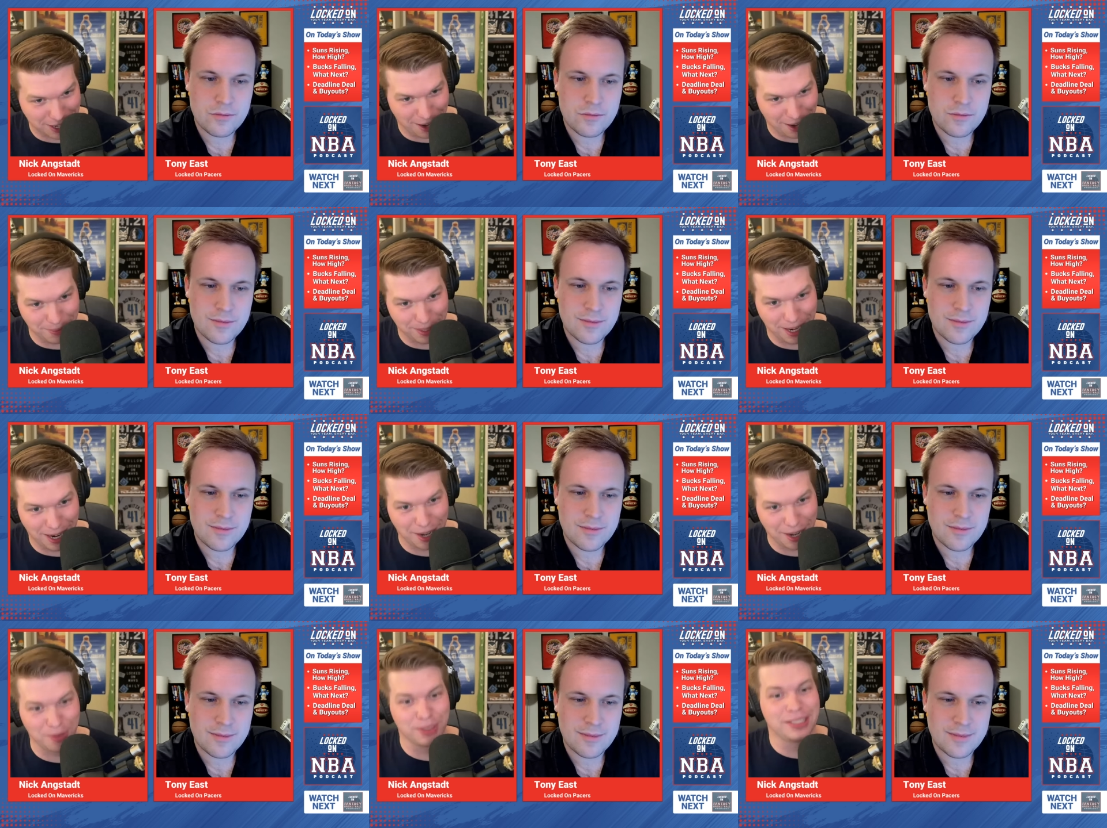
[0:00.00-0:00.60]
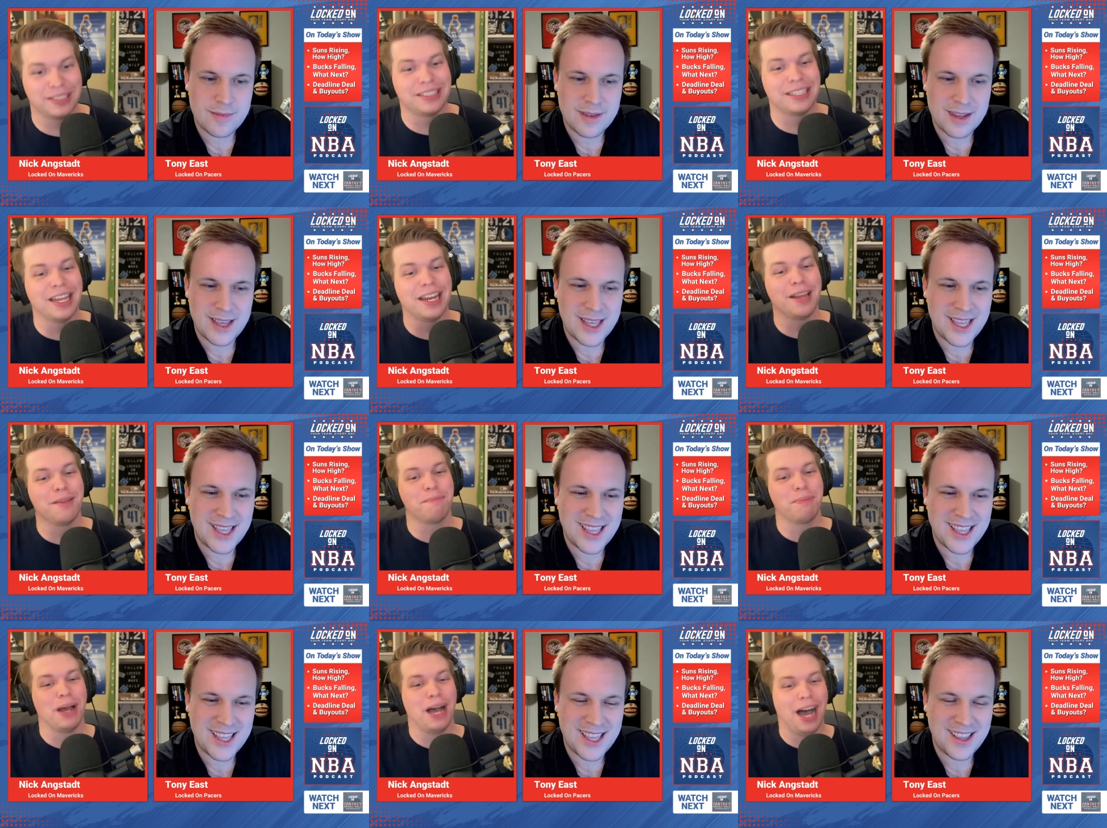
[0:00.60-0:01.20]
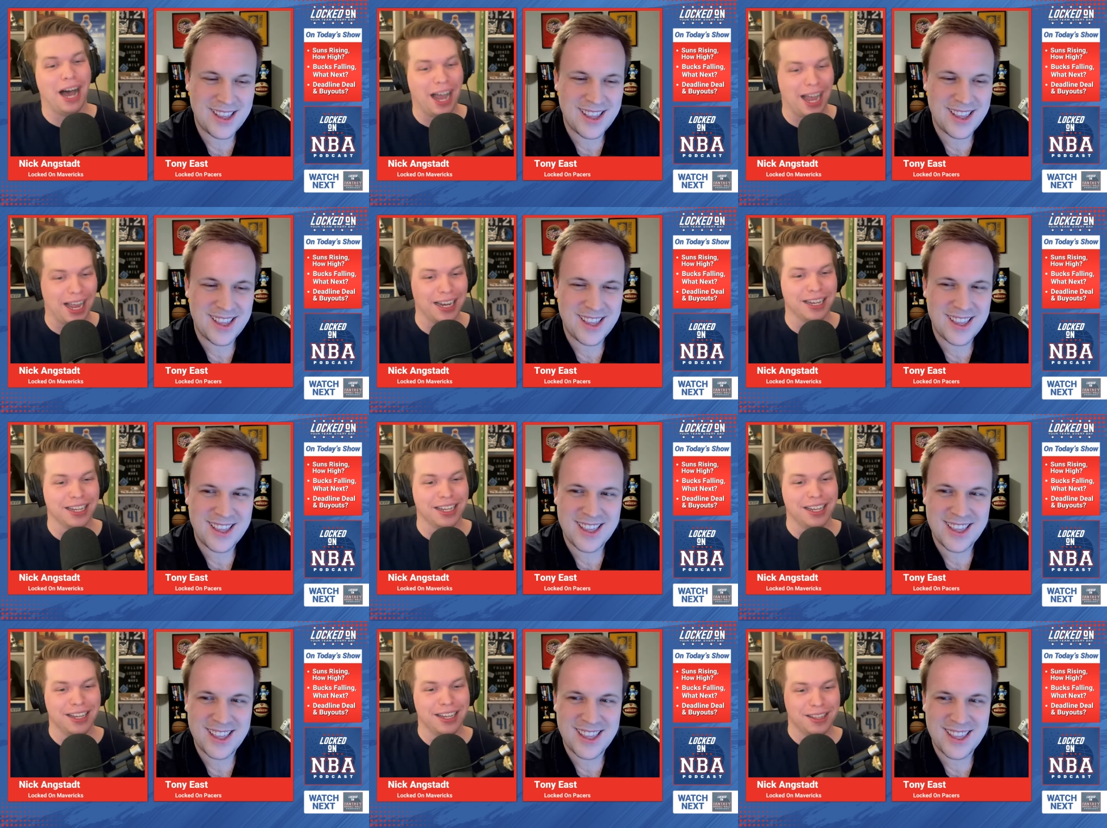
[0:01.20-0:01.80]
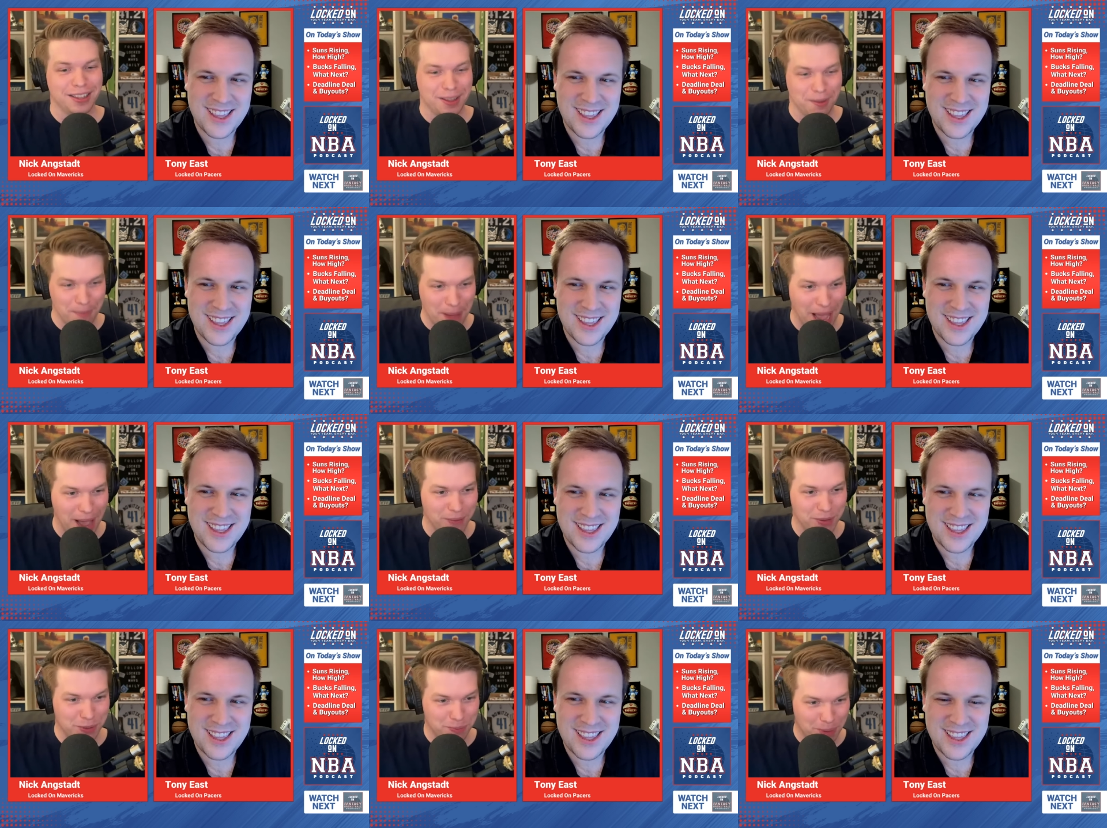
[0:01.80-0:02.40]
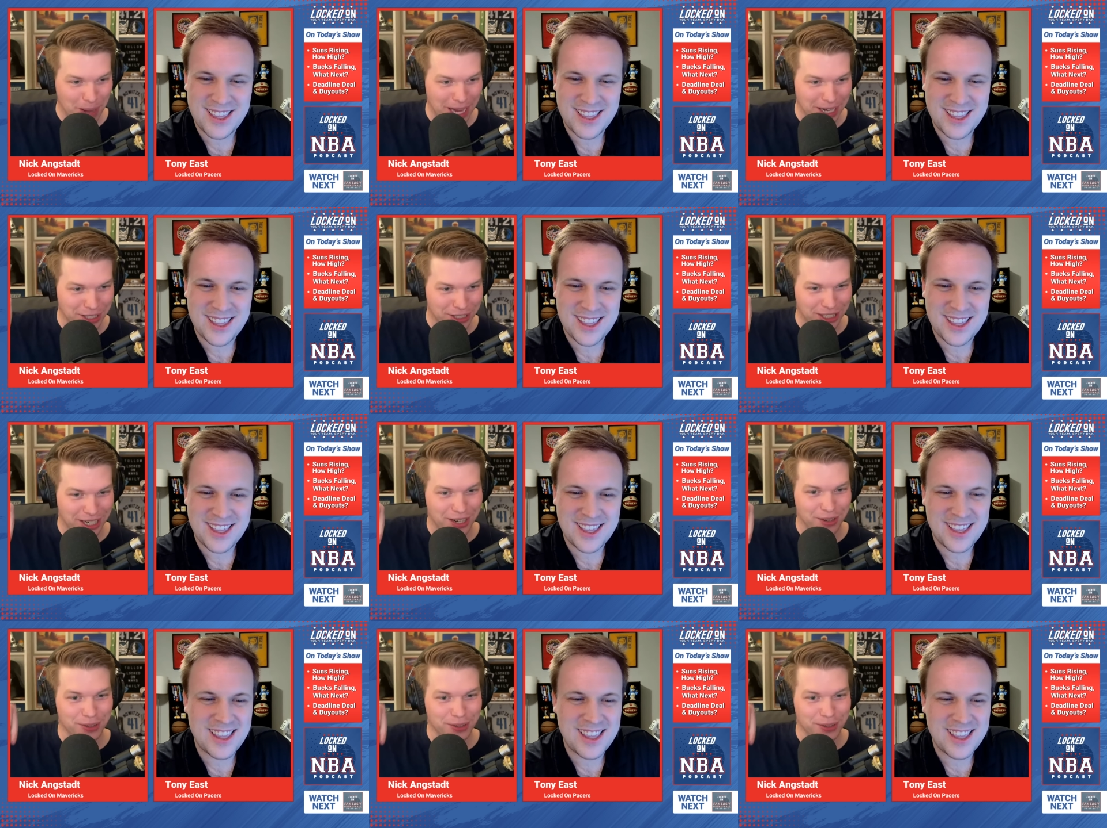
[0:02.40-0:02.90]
Speaker 1: tonight. He was sitting behind the Mavs bench, and he was